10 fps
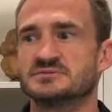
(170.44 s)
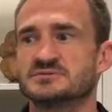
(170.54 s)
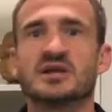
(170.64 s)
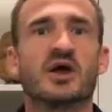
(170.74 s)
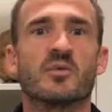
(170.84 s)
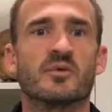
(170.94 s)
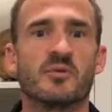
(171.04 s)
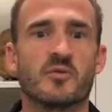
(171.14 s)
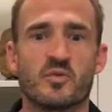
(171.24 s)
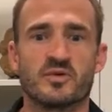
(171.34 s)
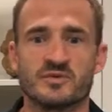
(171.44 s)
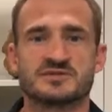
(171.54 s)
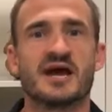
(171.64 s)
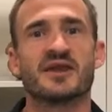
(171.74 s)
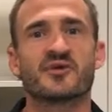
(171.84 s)
see, like, we're
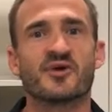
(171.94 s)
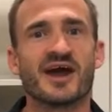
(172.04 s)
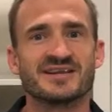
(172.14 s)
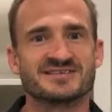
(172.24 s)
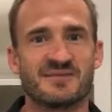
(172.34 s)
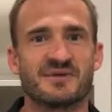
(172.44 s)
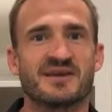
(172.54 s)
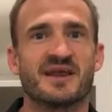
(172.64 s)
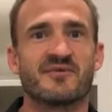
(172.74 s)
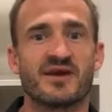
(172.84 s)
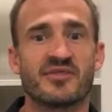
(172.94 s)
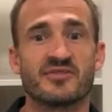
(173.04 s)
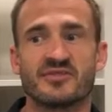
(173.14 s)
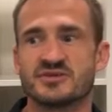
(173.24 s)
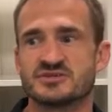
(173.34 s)
starting to create something now rather
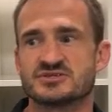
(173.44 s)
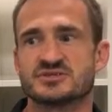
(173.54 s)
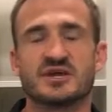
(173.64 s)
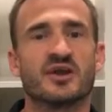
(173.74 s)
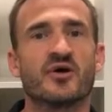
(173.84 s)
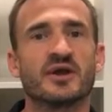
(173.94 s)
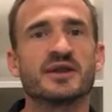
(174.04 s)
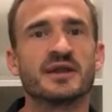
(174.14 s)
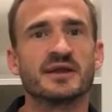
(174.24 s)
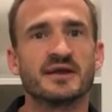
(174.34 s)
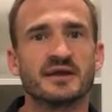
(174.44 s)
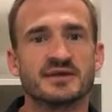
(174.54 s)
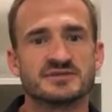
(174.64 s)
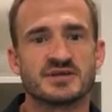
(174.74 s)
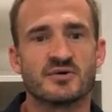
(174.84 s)
than just an idea.
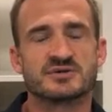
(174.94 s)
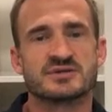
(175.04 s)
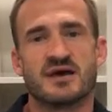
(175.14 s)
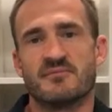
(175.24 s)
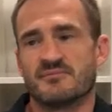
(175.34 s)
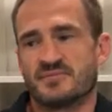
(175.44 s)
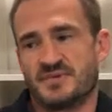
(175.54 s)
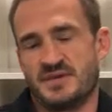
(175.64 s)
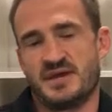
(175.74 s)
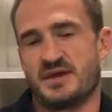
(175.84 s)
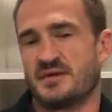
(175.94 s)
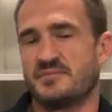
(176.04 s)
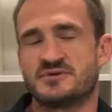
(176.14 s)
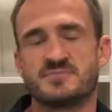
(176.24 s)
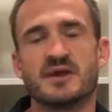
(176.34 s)
So it's
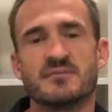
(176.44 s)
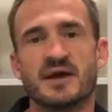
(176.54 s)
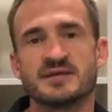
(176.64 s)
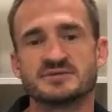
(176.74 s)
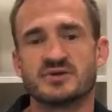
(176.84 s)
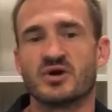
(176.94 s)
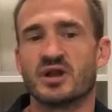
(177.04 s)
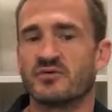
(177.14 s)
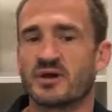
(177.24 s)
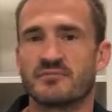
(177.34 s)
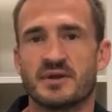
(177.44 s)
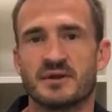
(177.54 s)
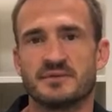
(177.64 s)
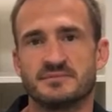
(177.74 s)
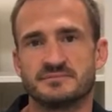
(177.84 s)
been amazing. Highly recommend it.